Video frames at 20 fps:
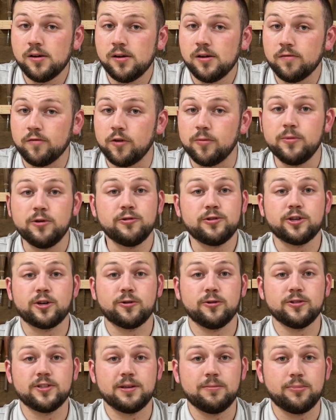For
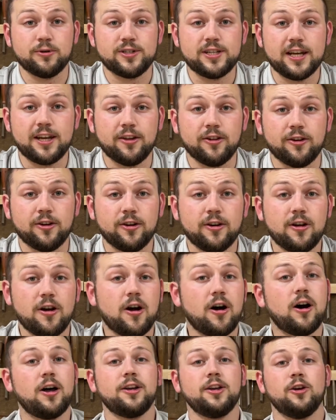musicals in particular,
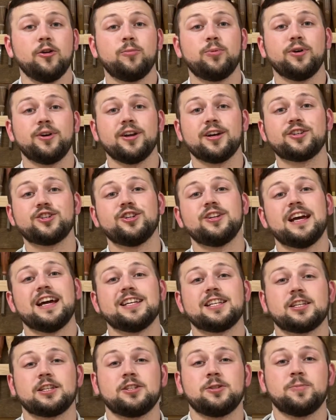audio production
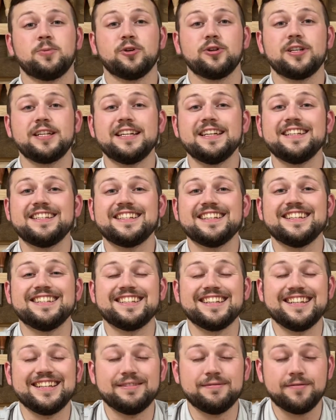expertise is
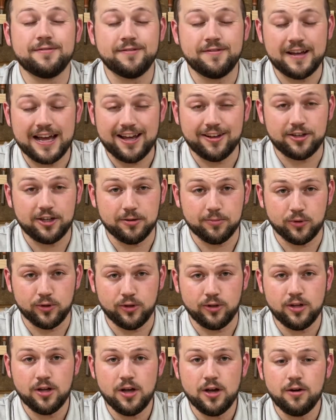
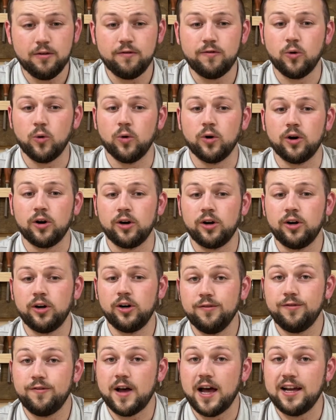invaluable for
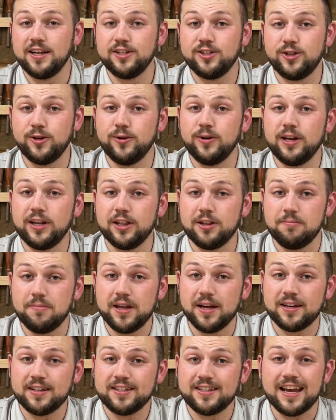fine-tuning the
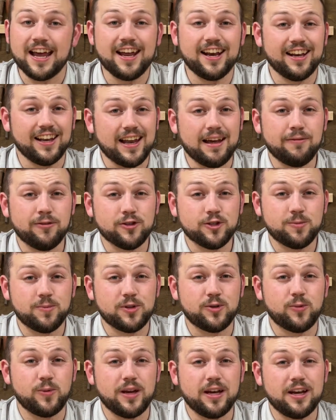mix and levels
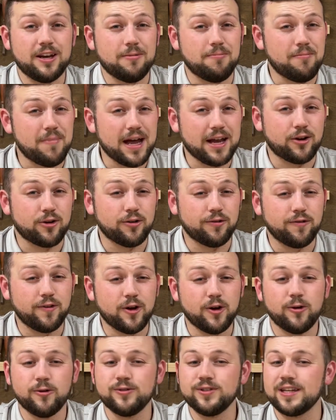between
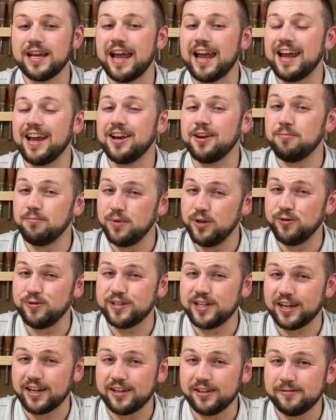microphones and
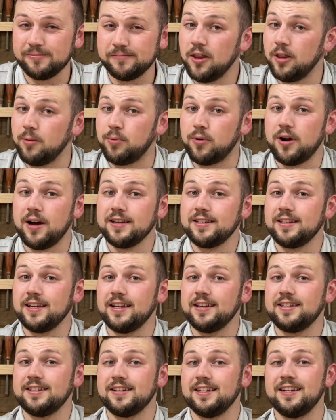music. The
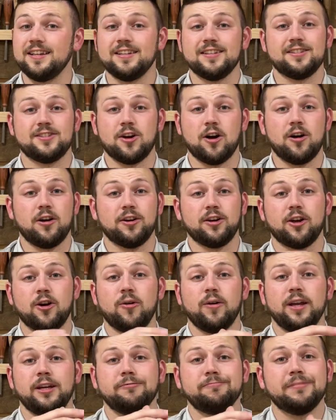process is
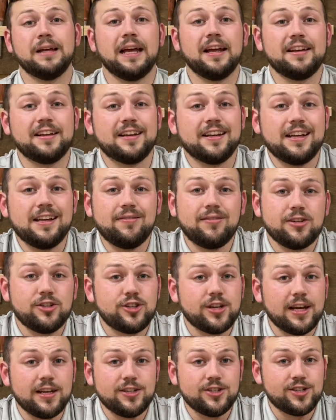ongoing and can even
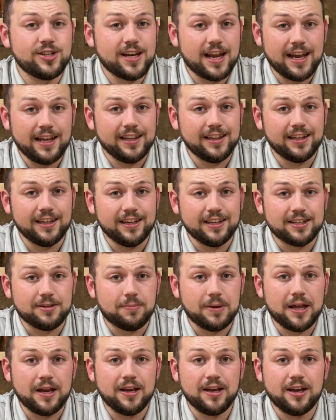change nightly
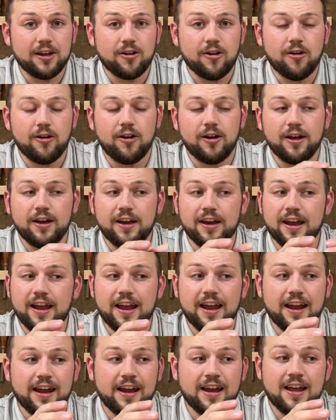depending on
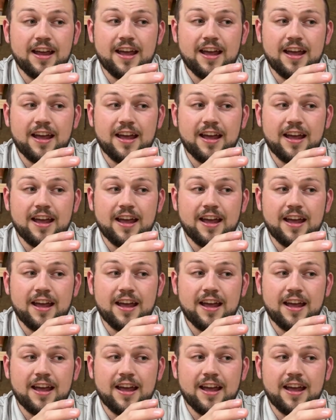an